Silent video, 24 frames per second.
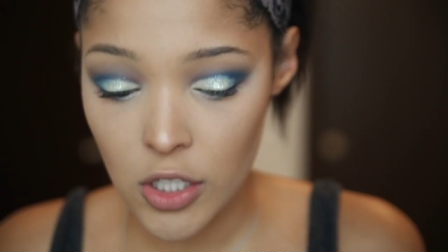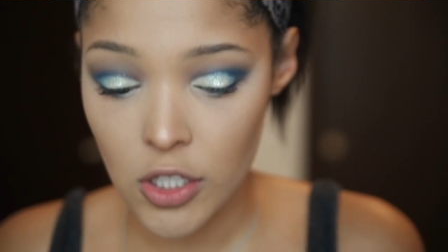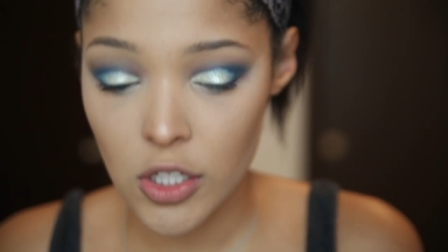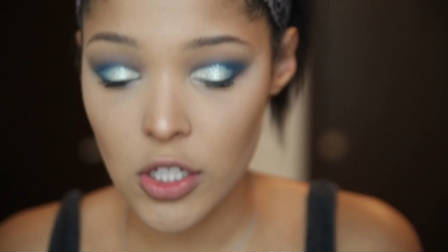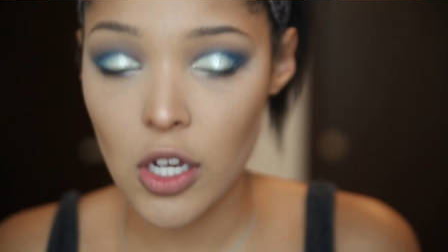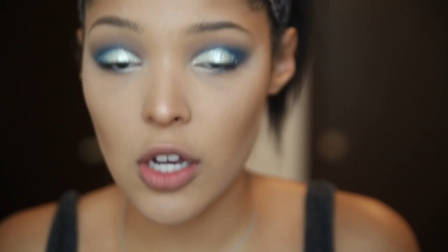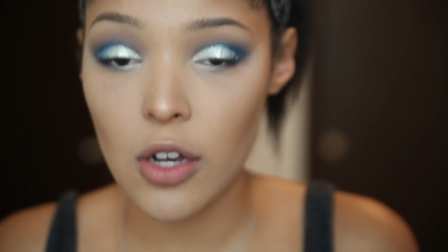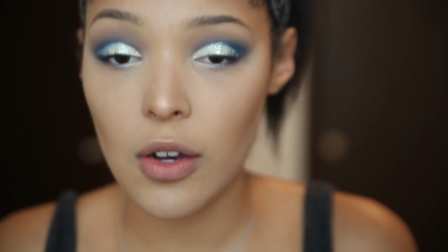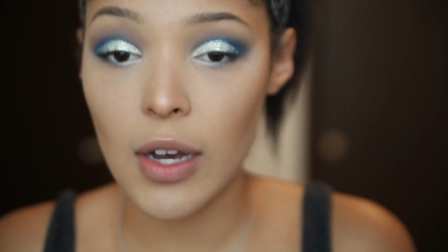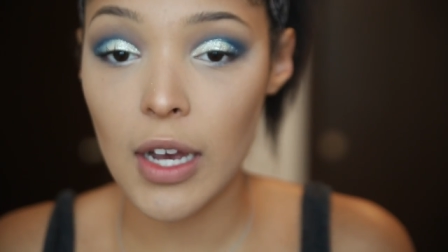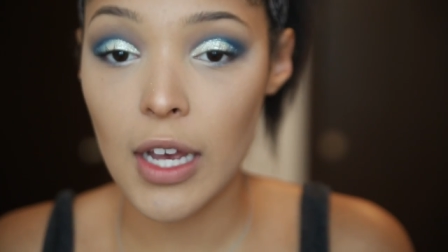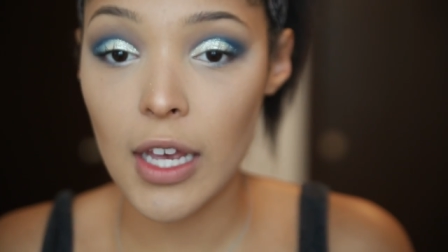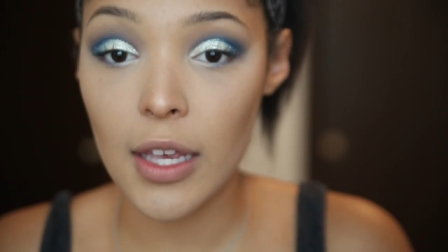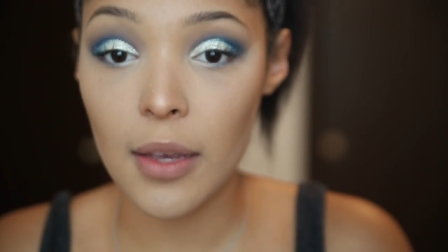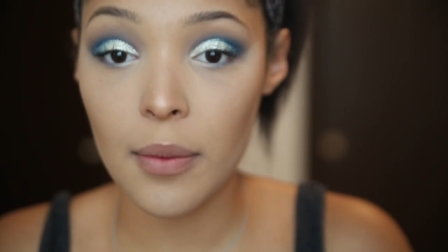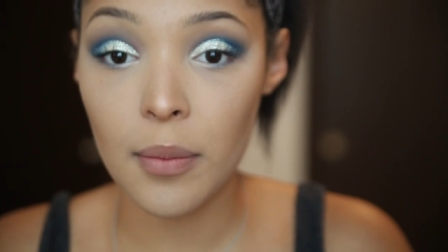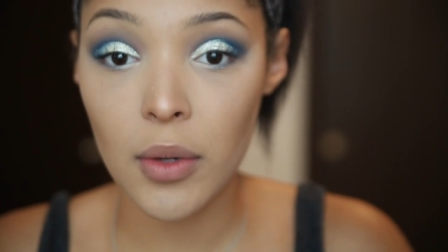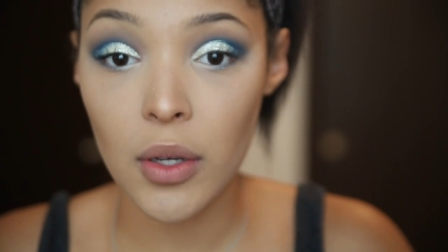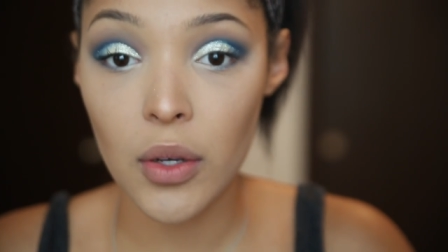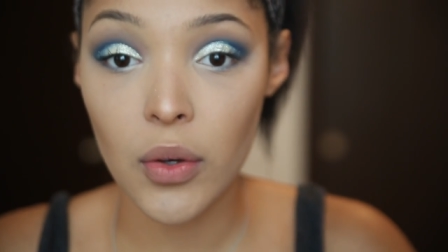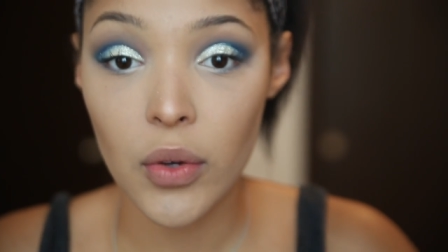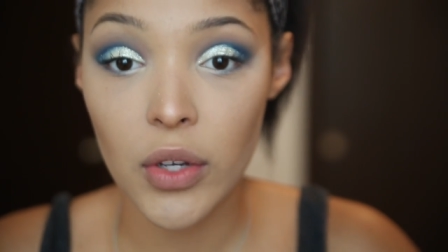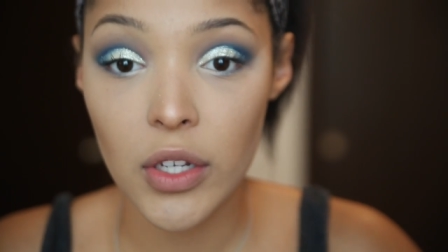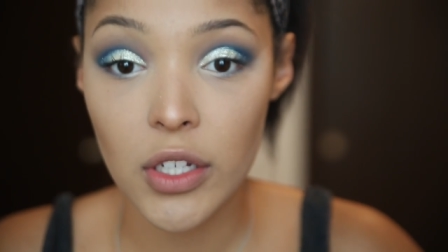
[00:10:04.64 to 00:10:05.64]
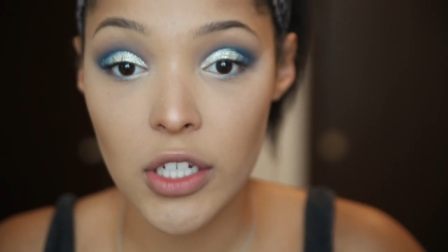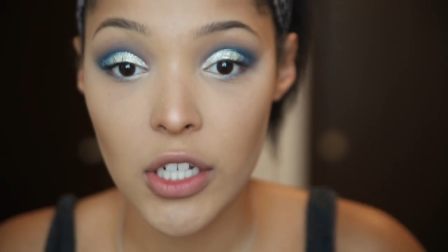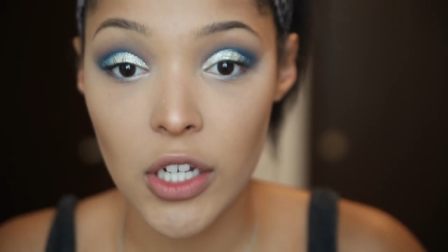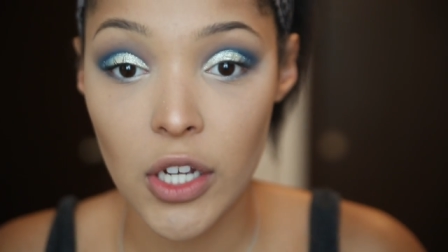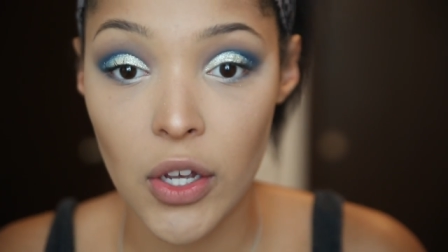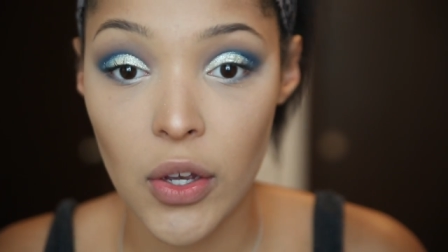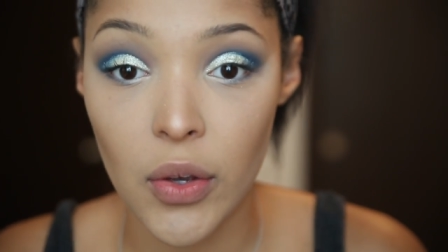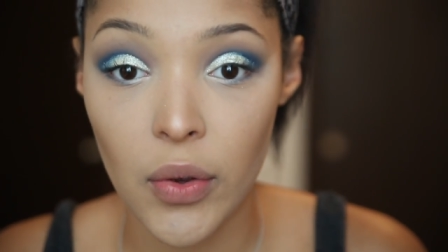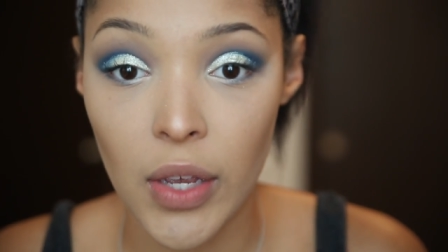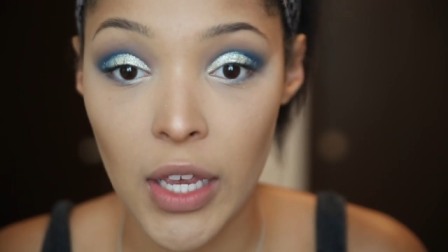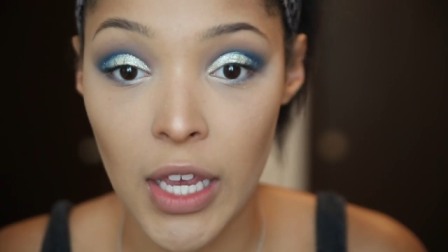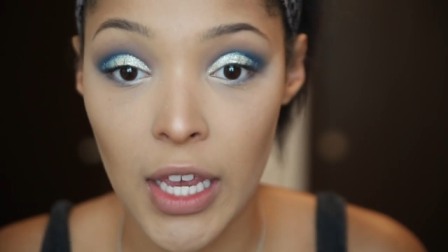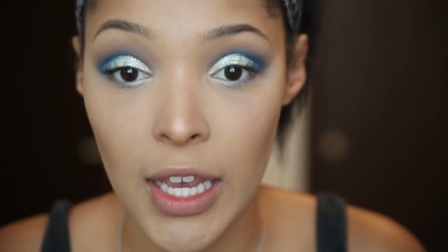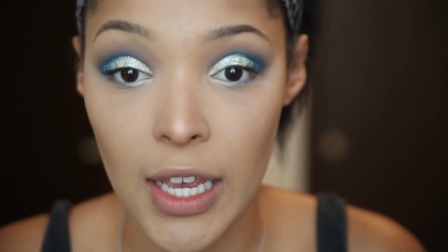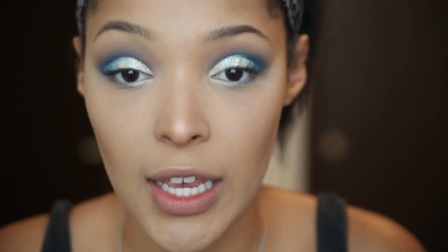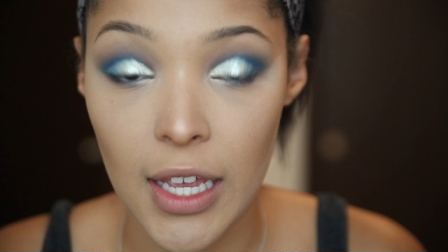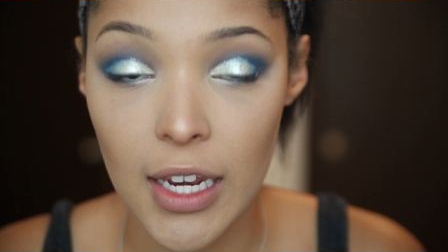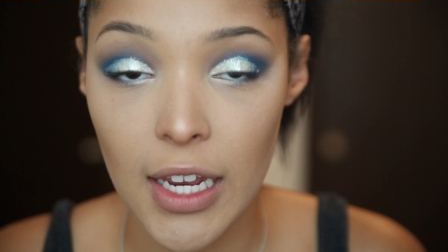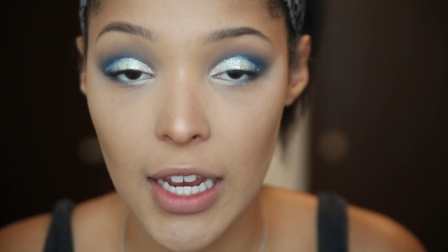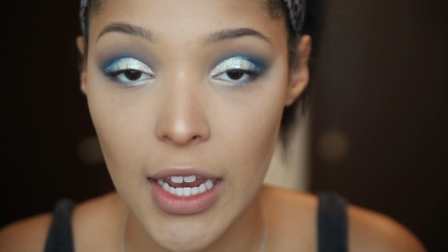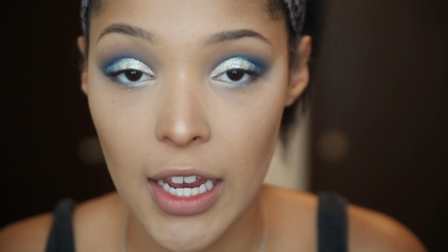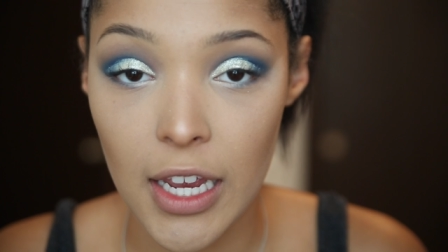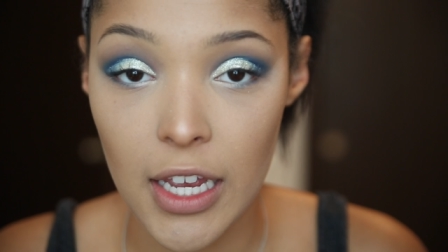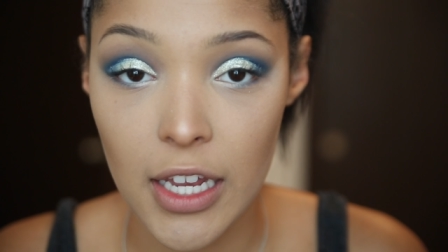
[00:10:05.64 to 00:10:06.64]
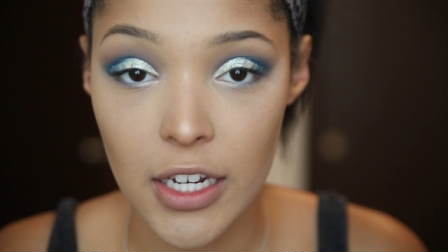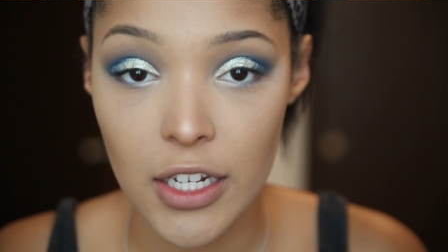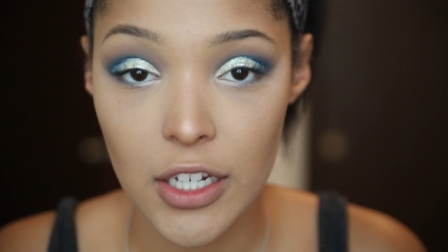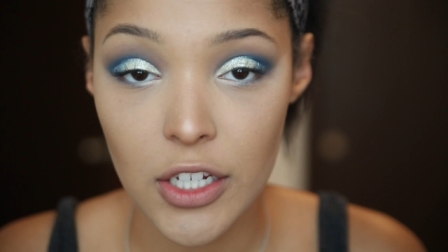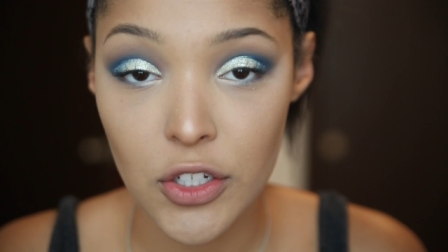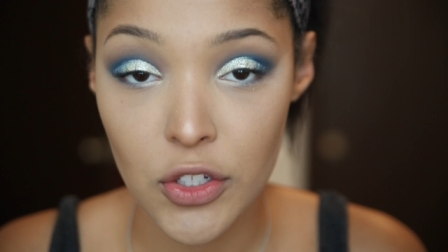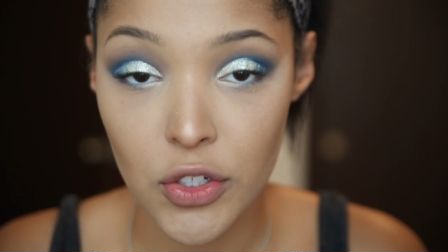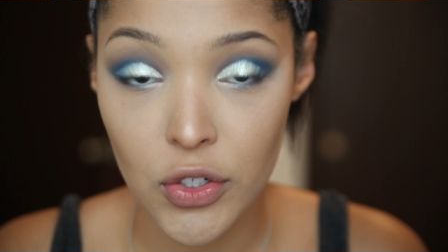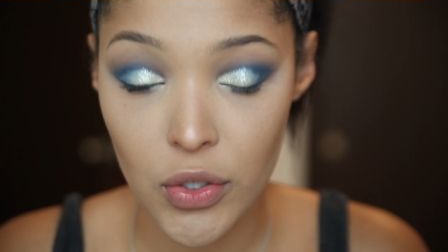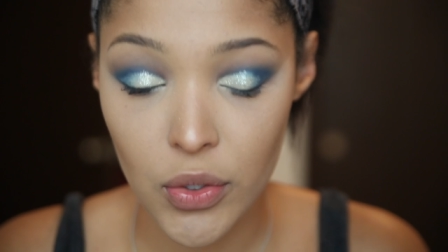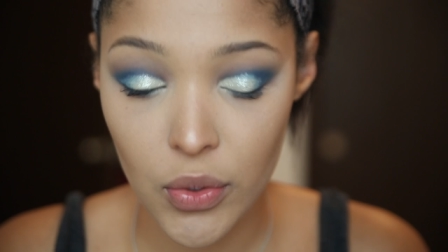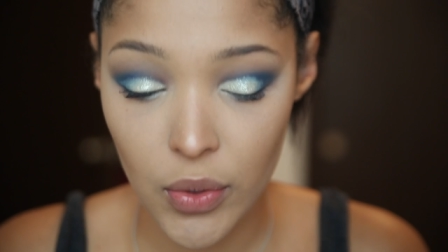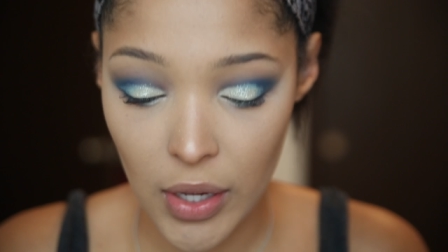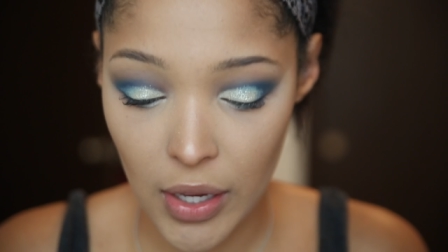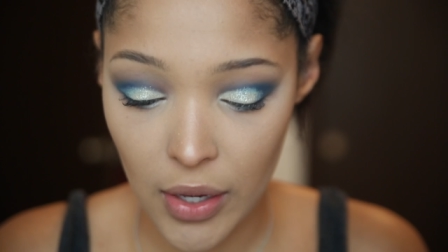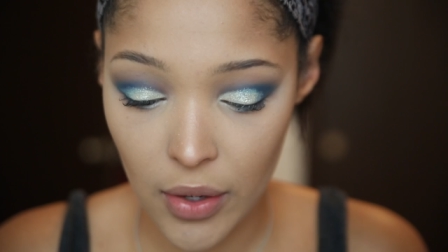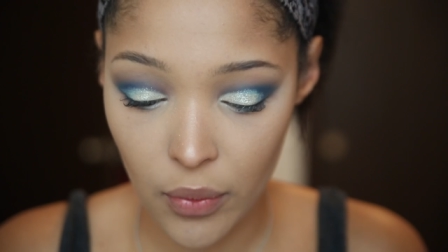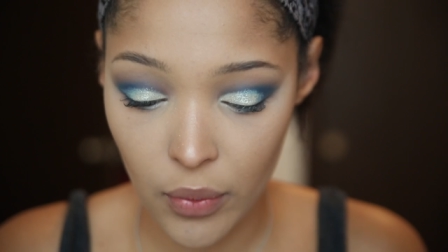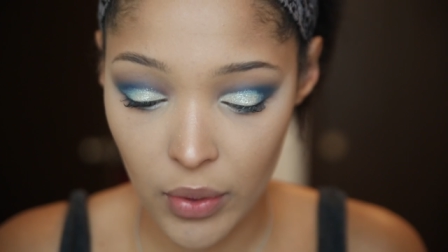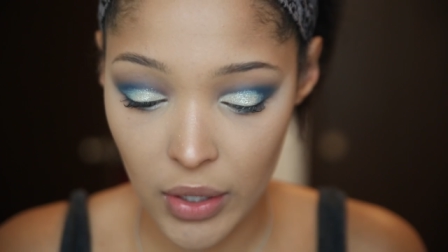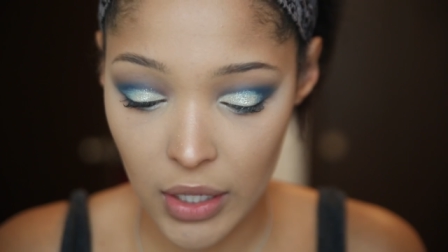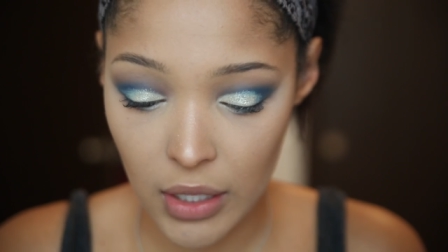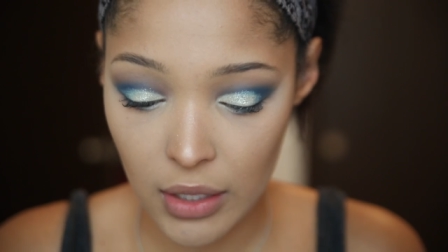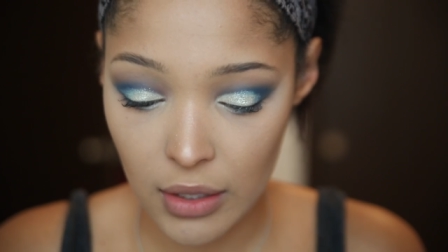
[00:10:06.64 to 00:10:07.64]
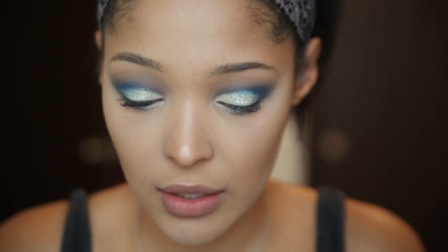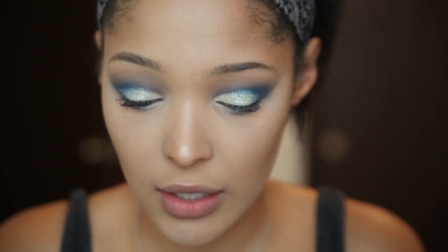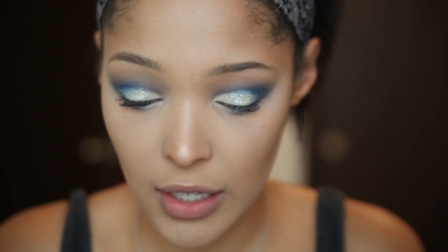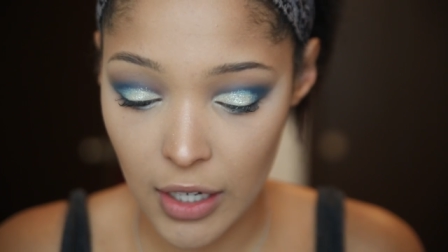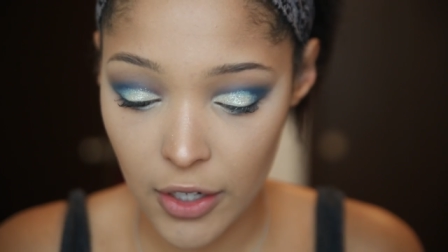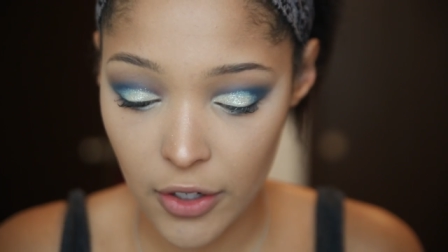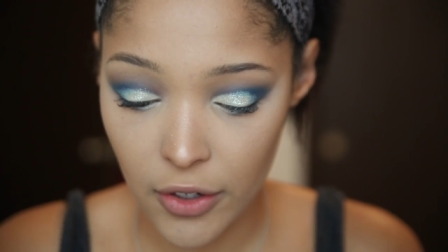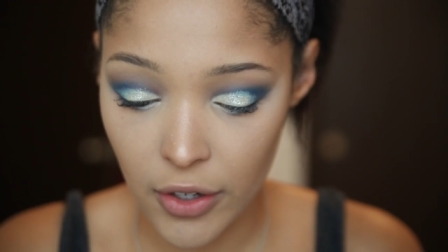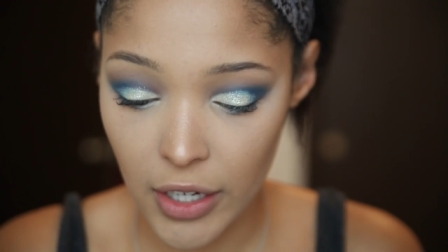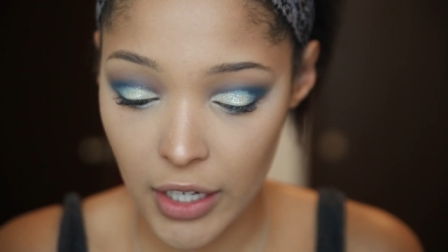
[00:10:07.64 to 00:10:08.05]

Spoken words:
So I am going to go ahead and do a winged liner.